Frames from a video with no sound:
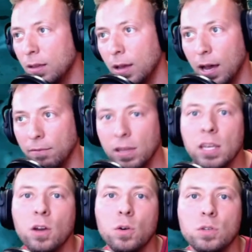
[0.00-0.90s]

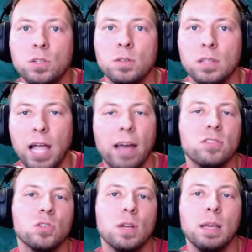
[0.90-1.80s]
Videos, live
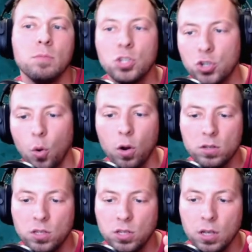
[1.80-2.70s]
streams,
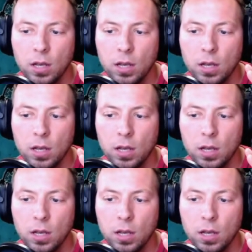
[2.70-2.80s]
shorts,